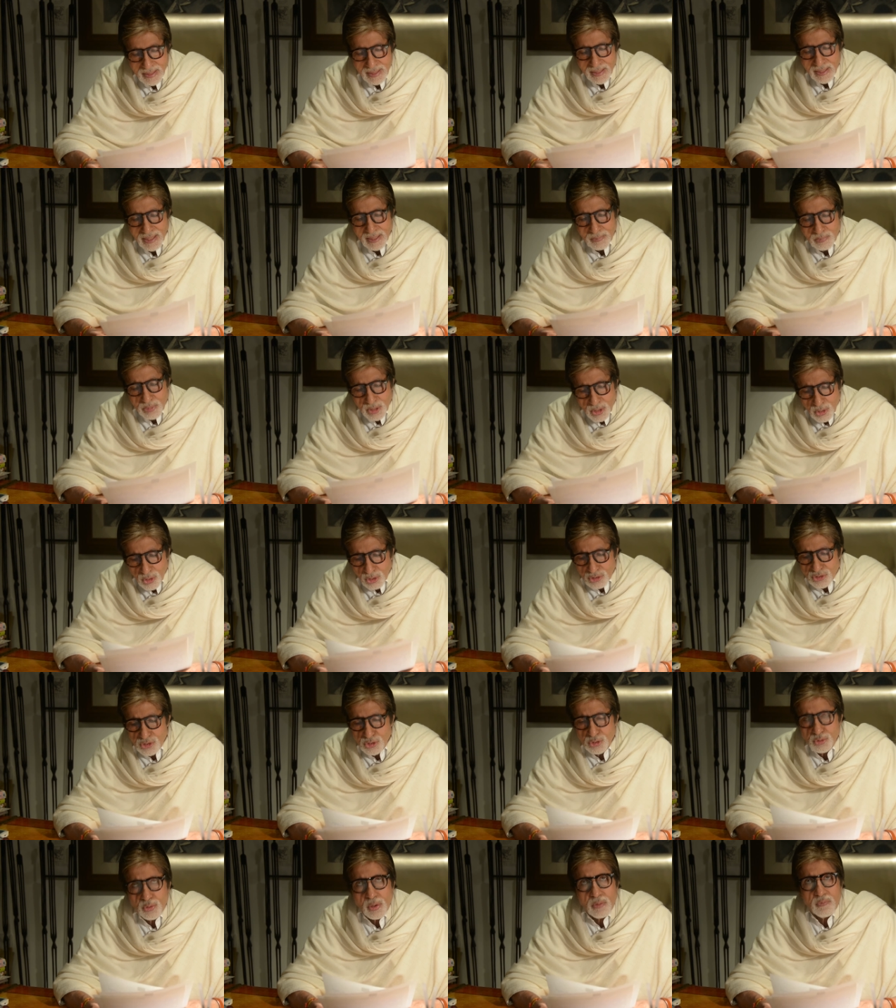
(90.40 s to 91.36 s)
And
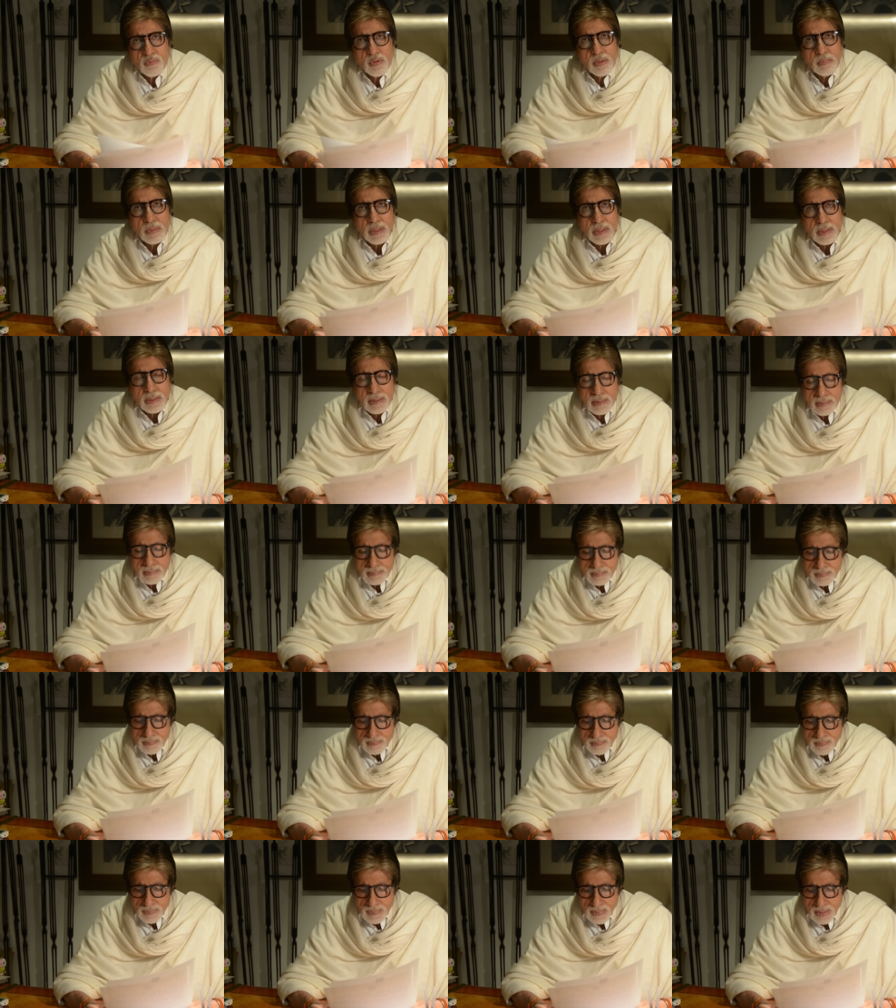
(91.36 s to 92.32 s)
because you are women,
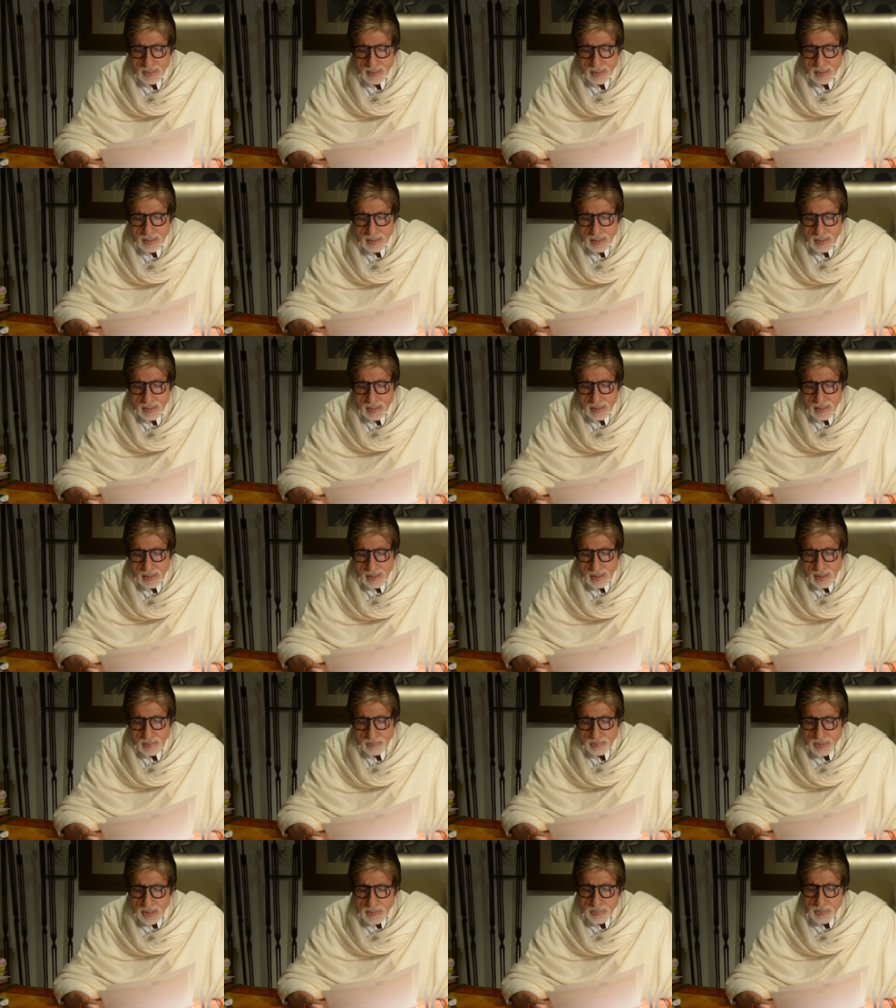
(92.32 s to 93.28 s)

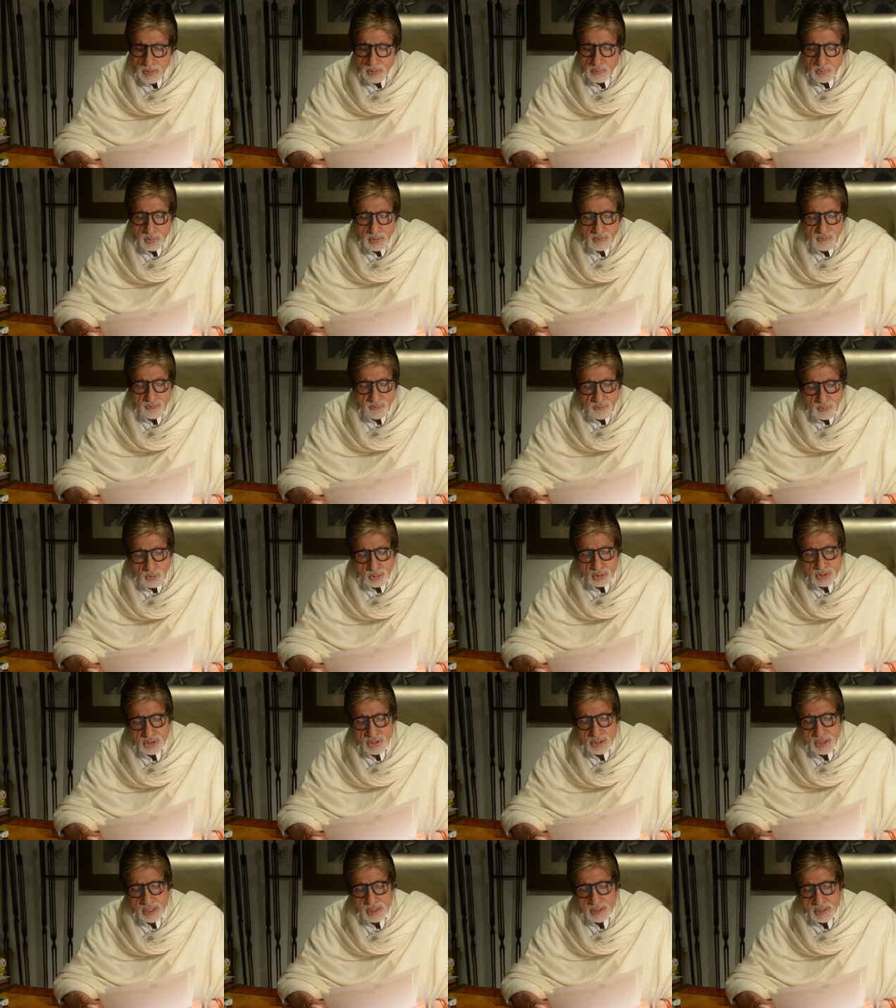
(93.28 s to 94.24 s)
people will
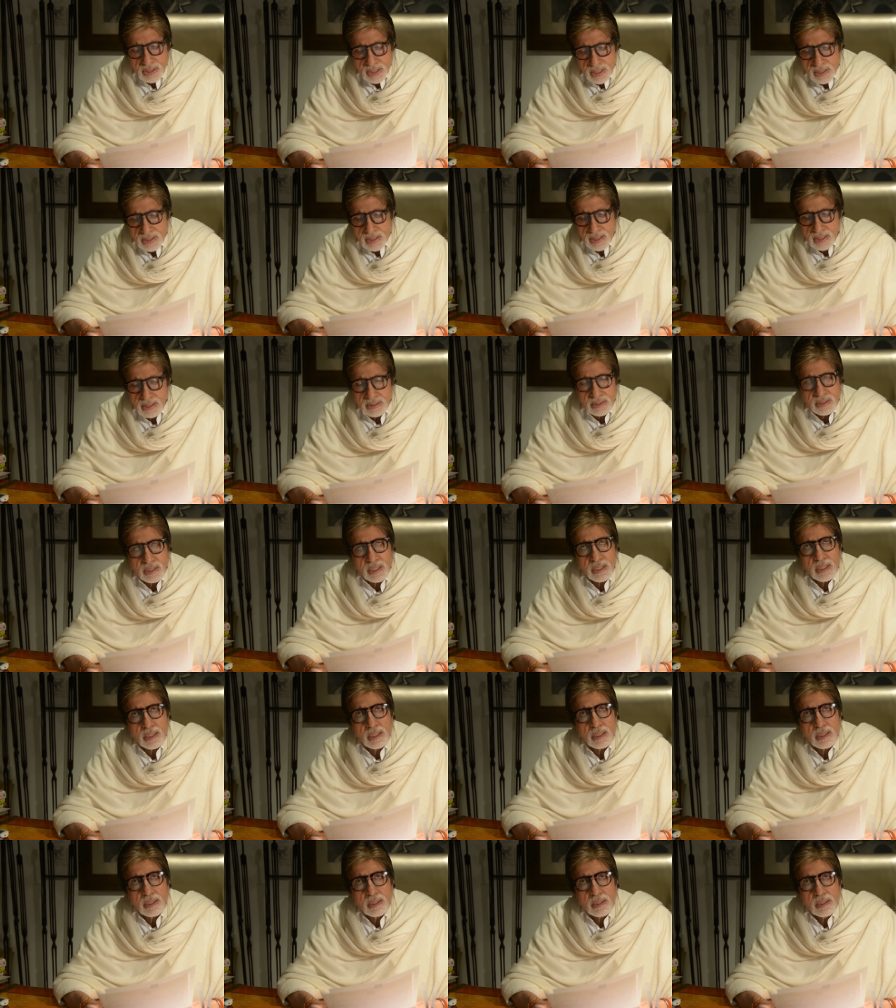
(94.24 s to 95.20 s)
force their thinking,
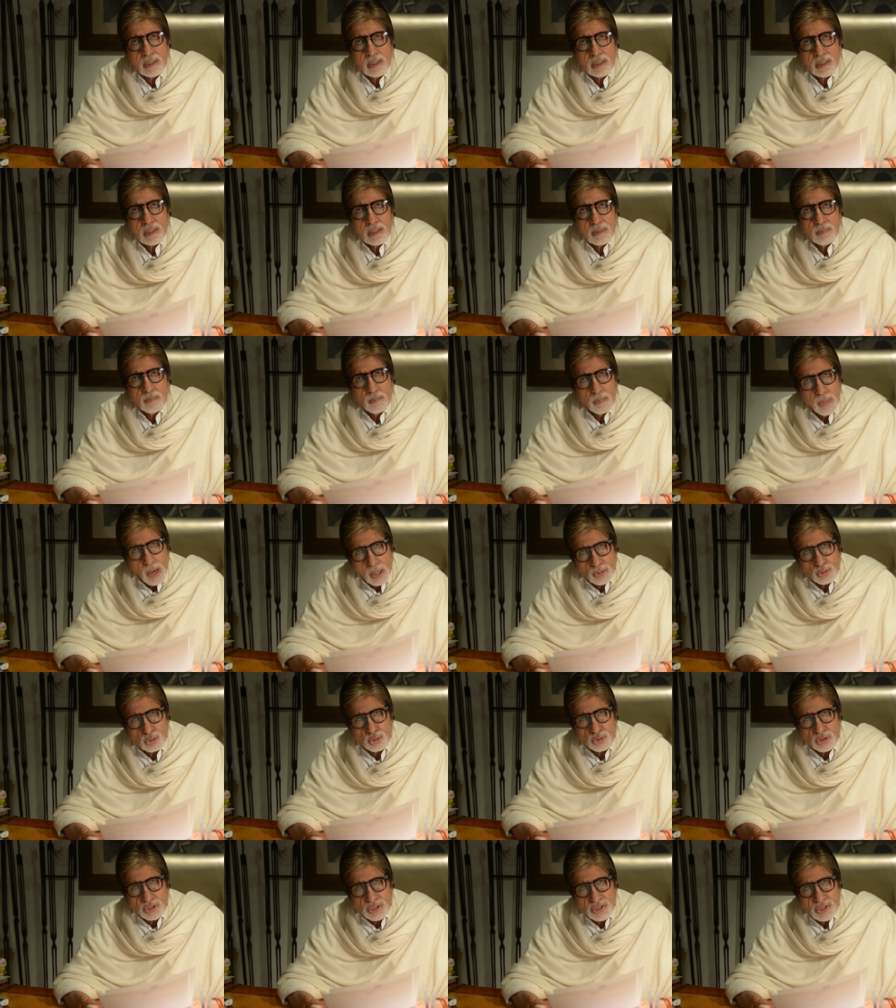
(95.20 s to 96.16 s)
their
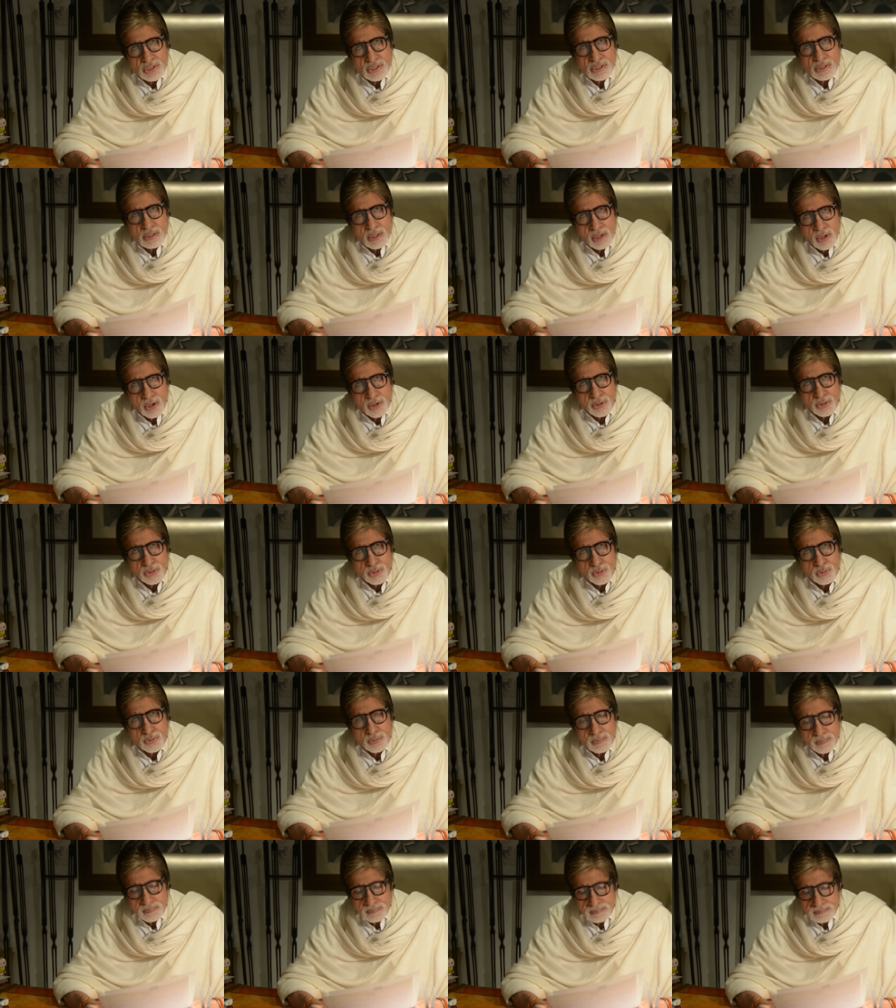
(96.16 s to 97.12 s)
boundaries on
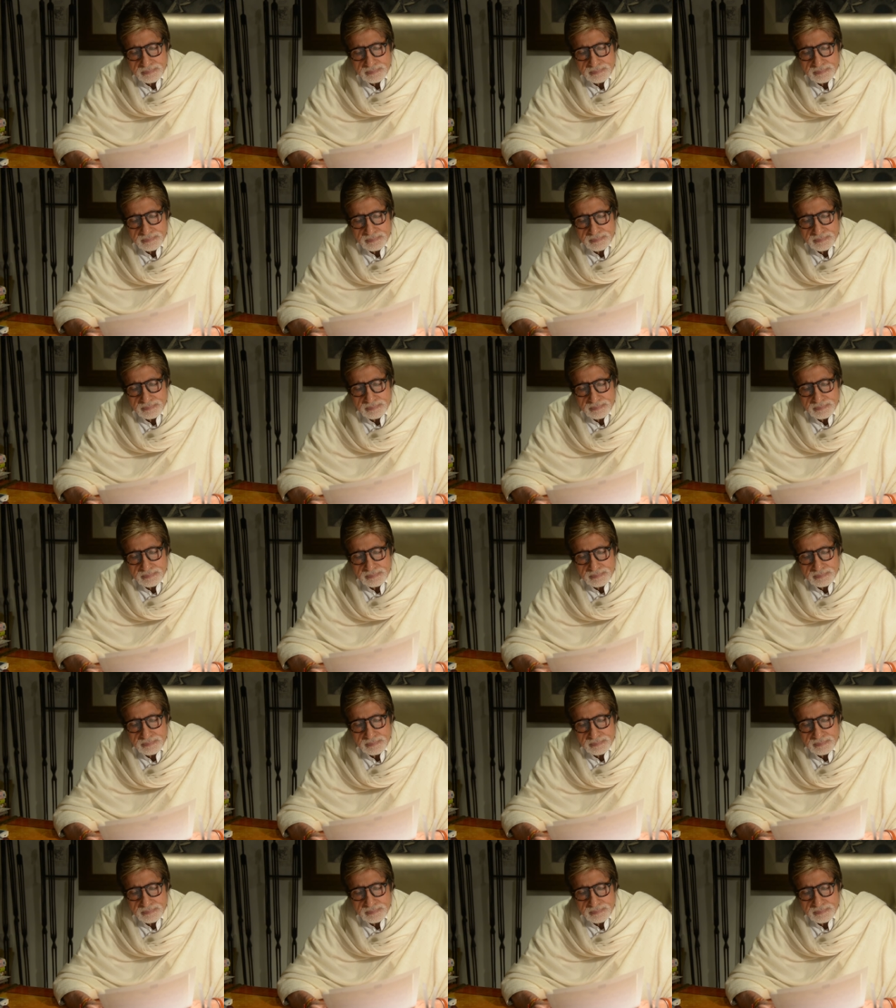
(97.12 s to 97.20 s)
you.